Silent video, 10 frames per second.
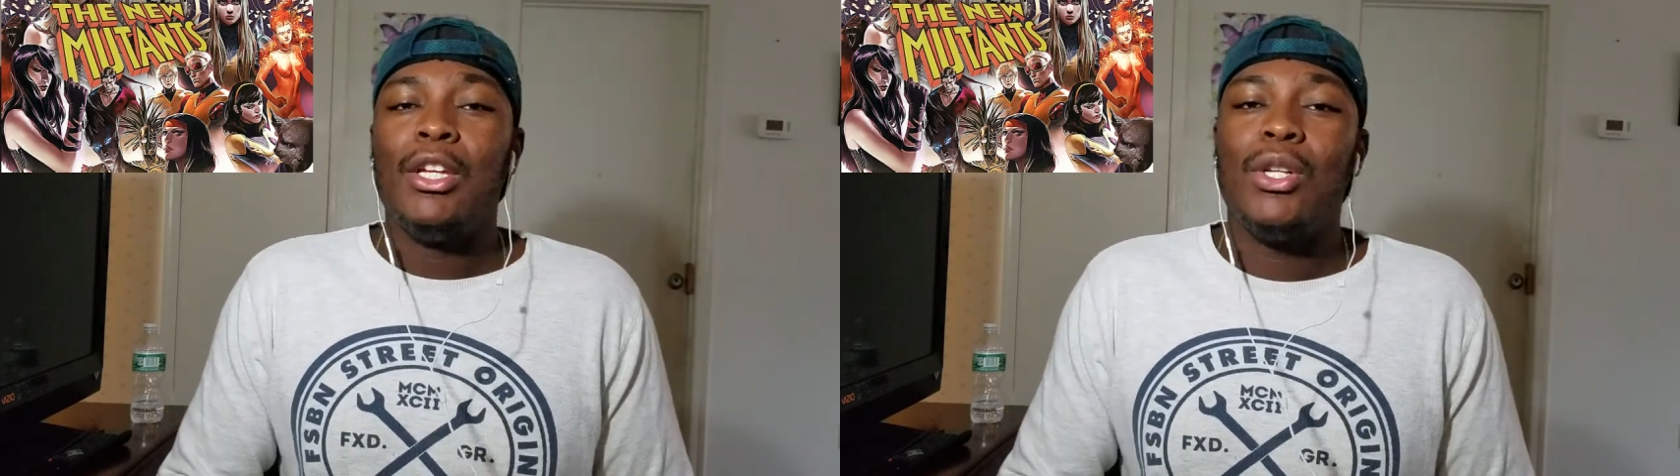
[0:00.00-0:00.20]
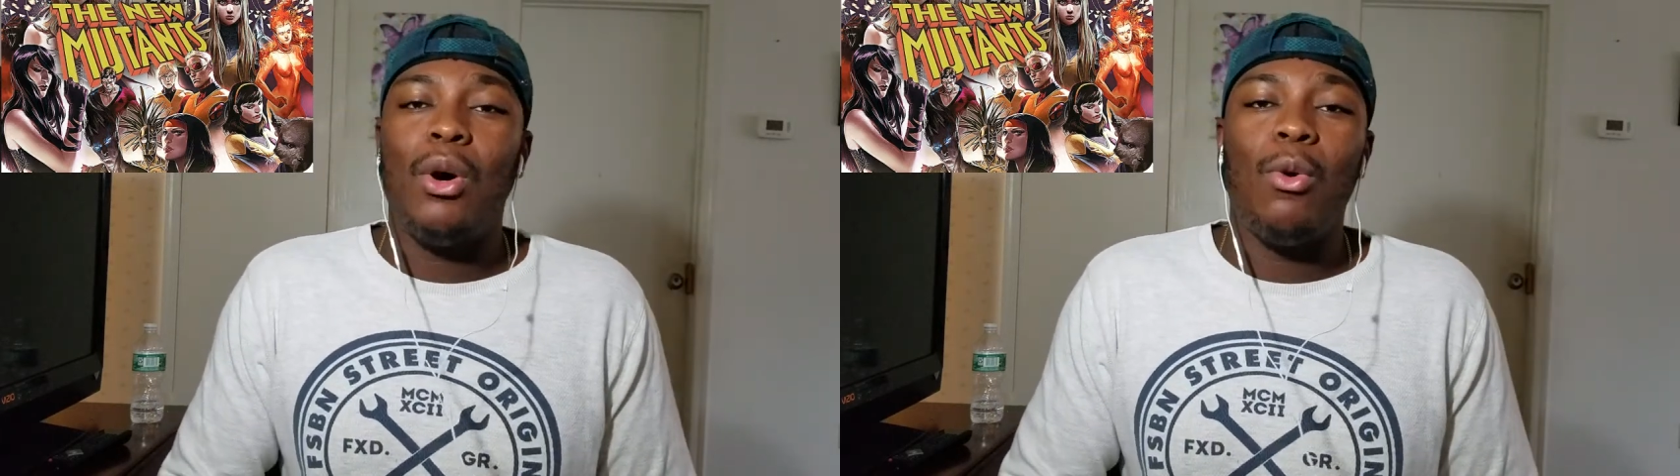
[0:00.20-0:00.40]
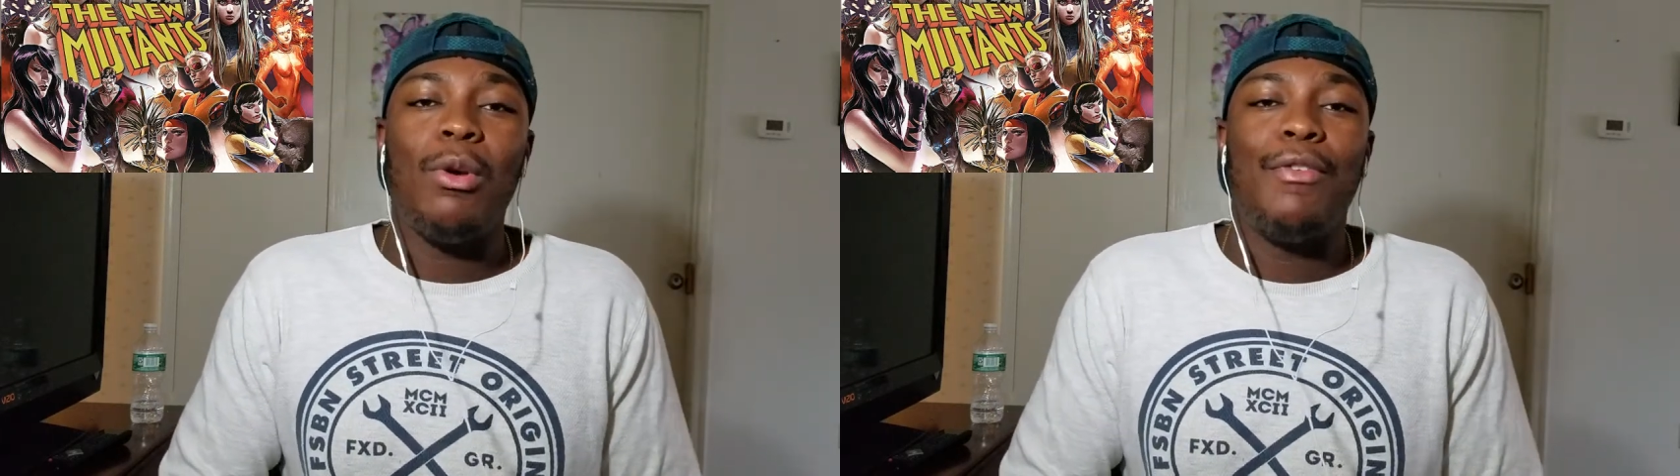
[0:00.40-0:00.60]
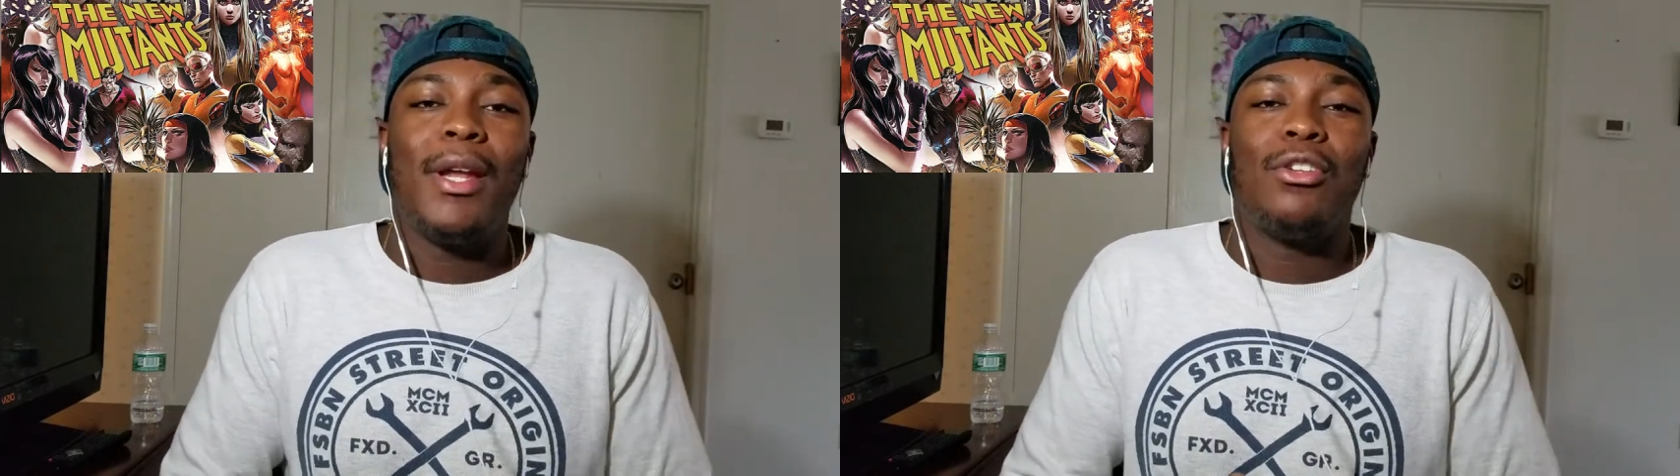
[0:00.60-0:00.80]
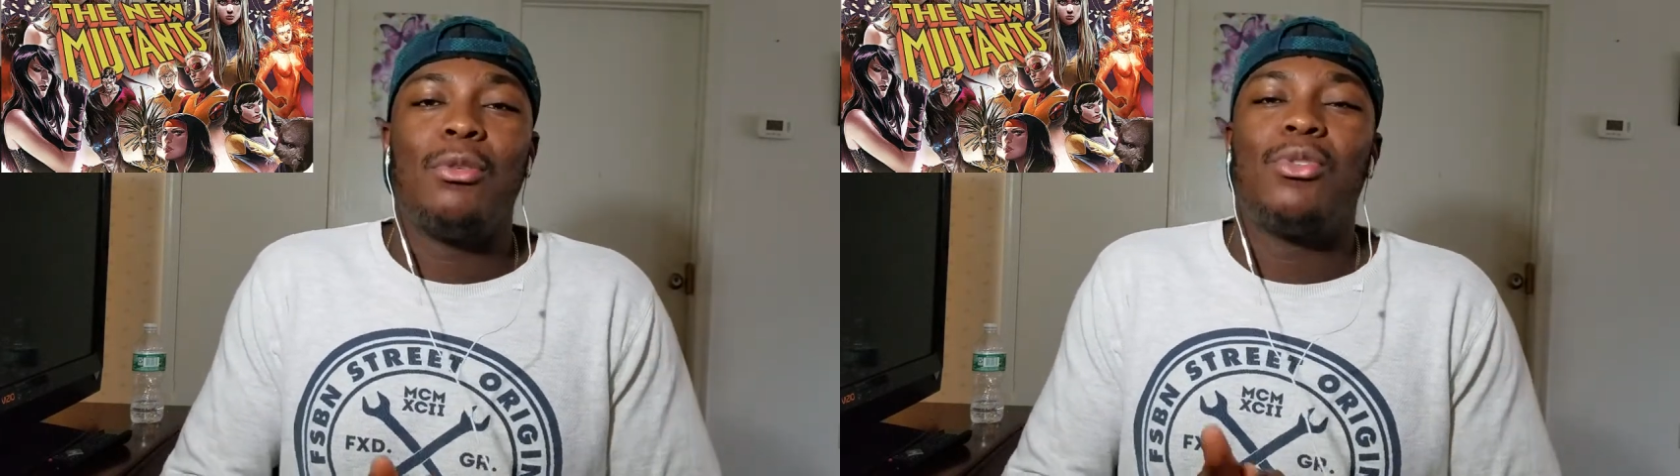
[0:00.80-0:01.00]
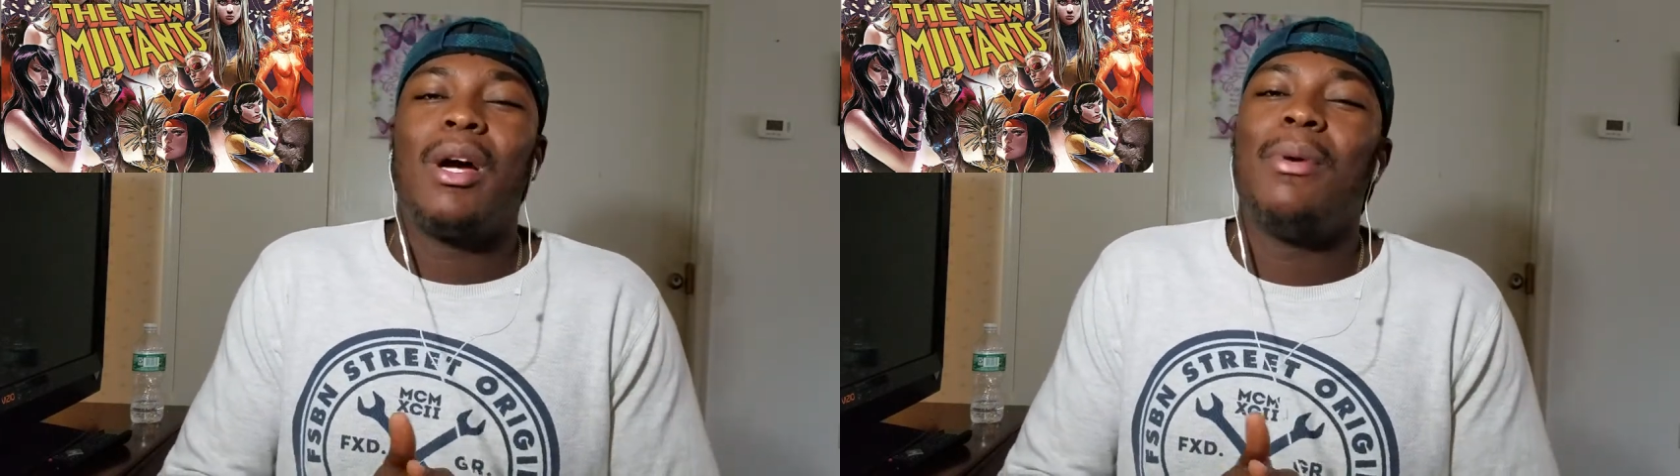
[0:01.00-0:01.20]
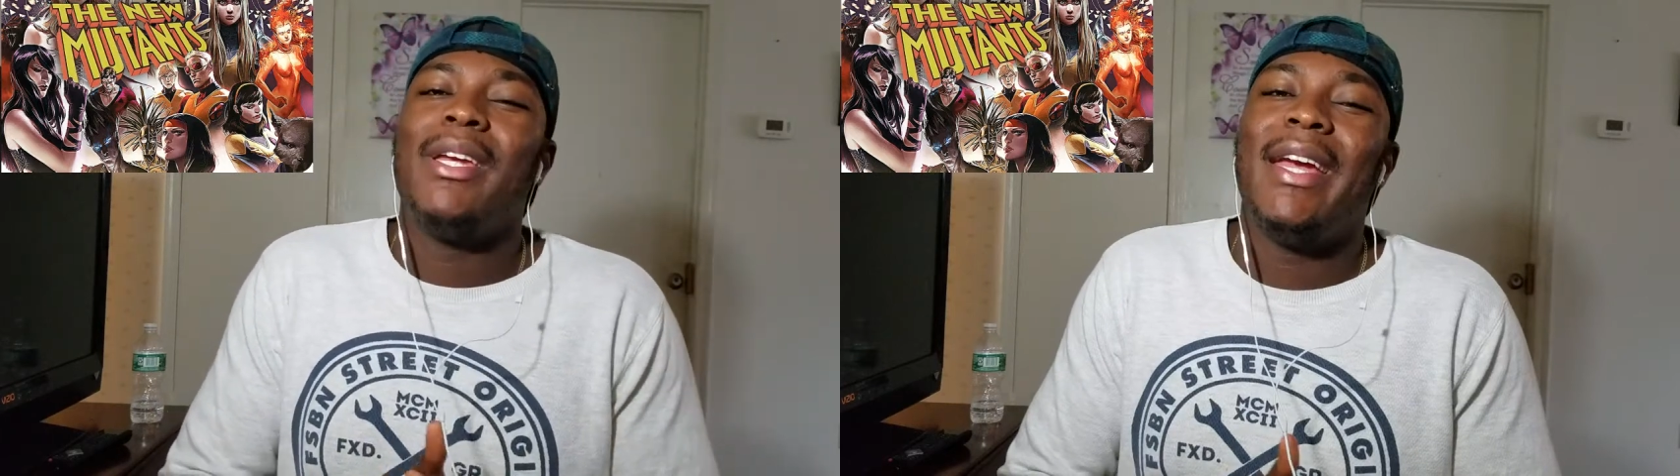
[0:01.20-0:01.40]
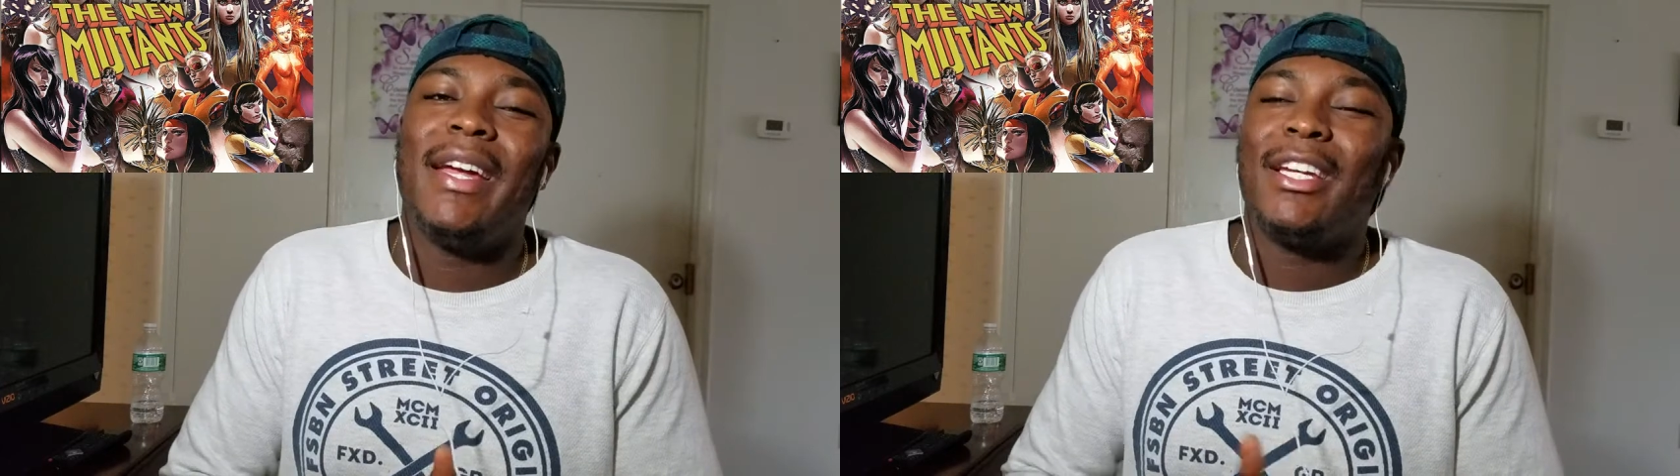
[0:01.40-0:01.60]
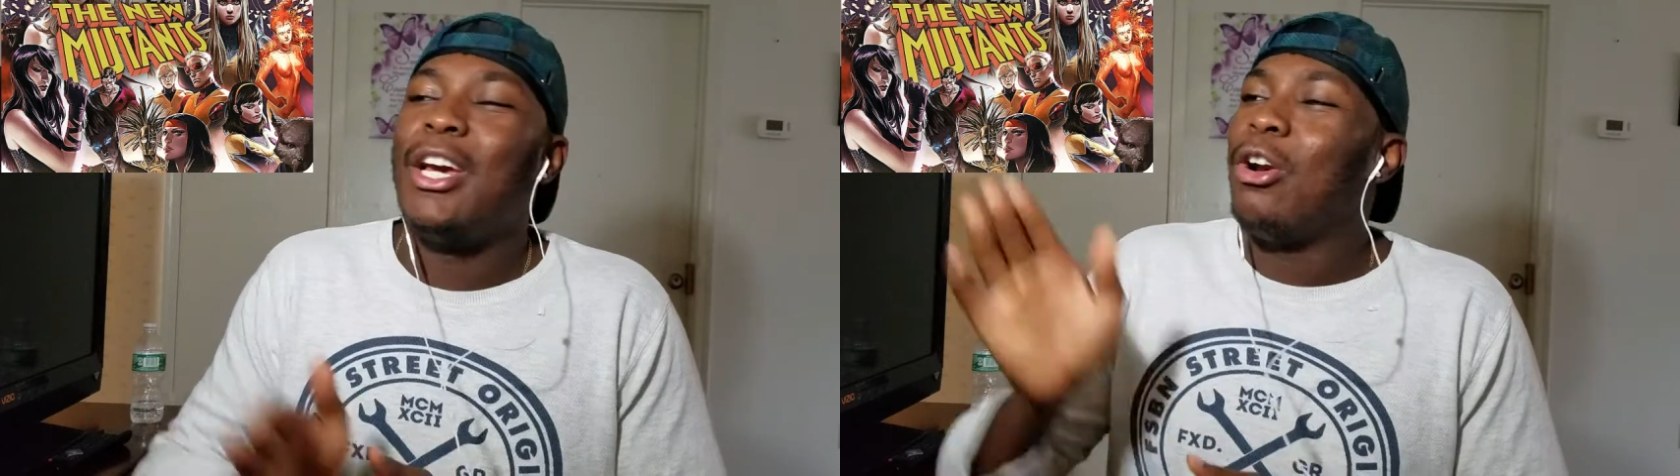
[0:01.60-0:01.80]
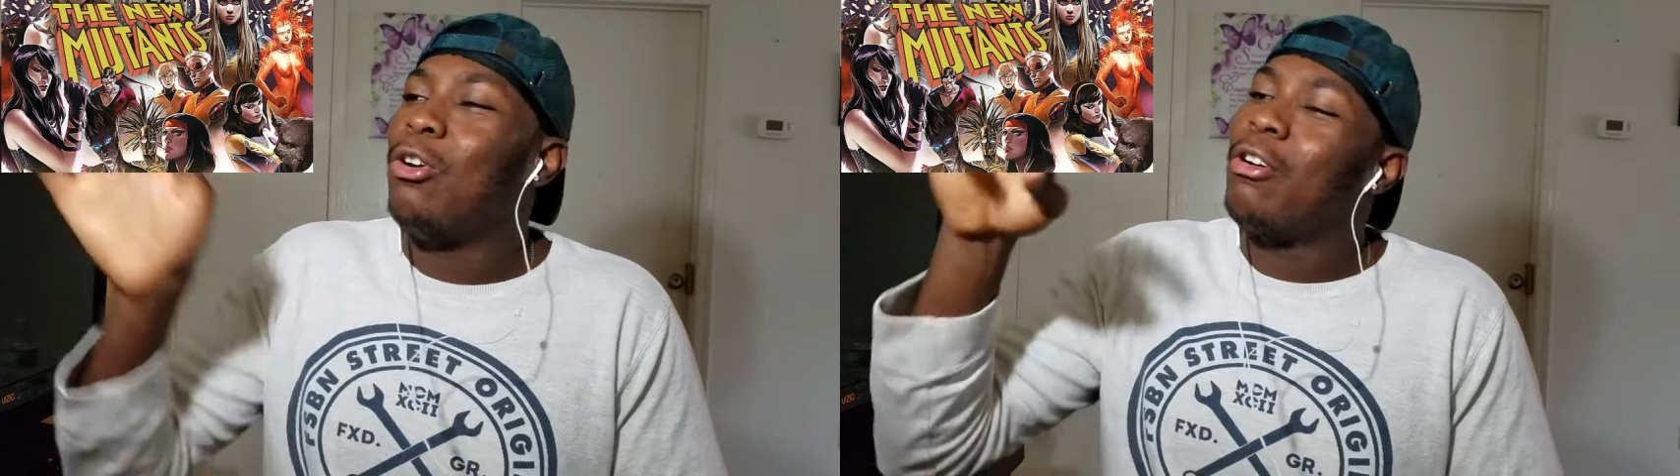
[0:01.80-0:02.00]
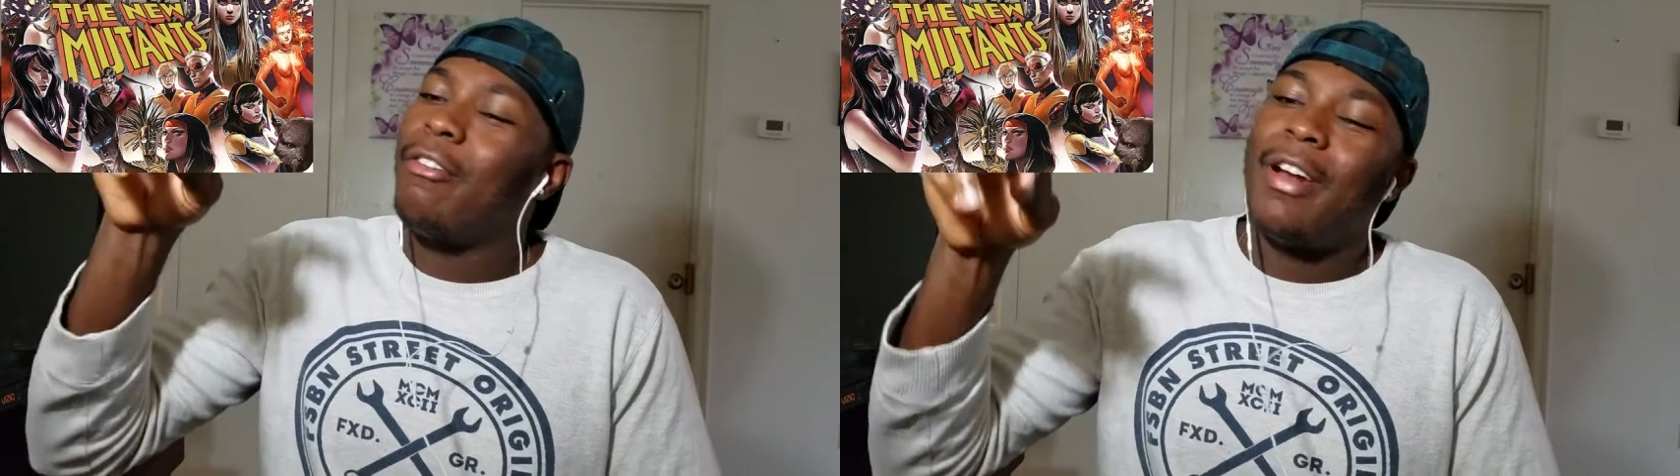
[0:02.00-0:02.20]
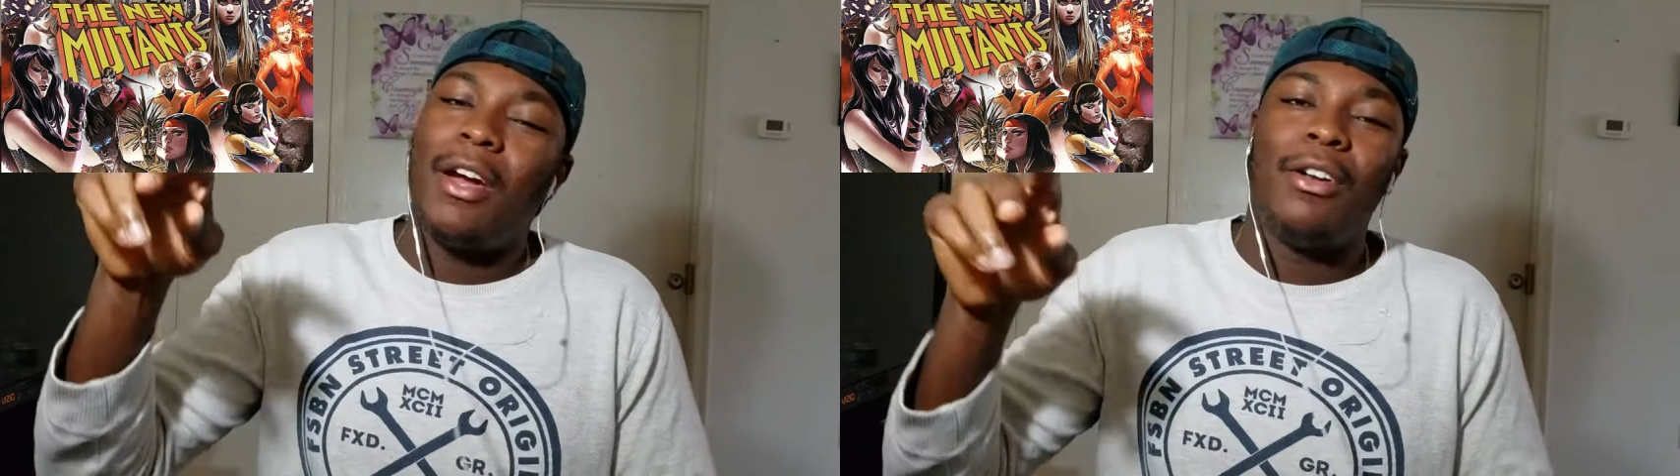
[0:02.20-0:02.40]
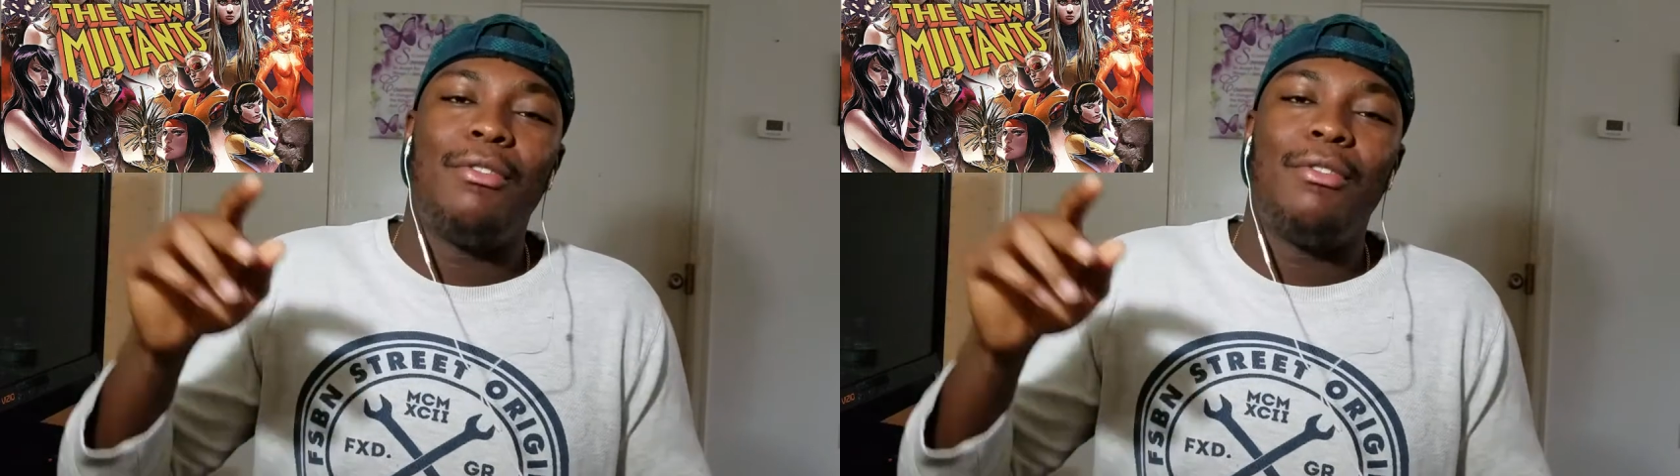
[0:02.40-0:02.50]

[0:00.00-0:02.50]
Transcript: So if you're not subscribed yet, look around.